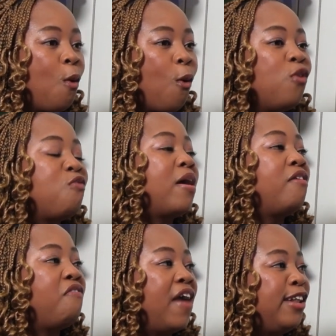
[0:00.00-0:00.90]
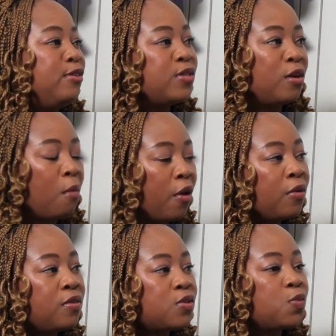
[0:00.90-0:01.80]
all of my values and
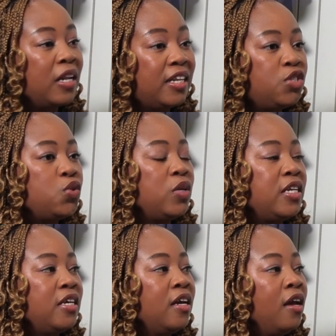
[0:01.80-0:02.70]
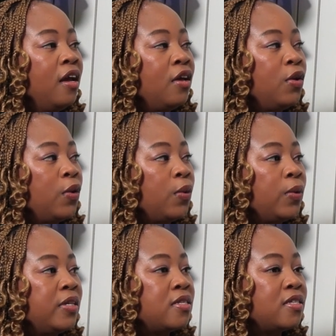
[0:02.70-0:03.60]
morals were literally, you know,
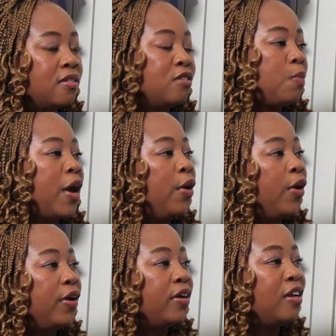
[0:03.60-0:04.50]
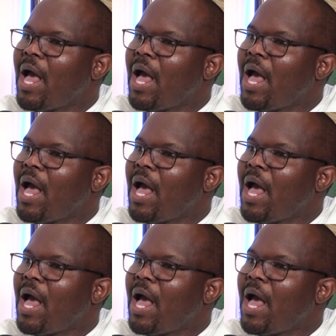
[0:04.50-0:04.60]
instilled by her.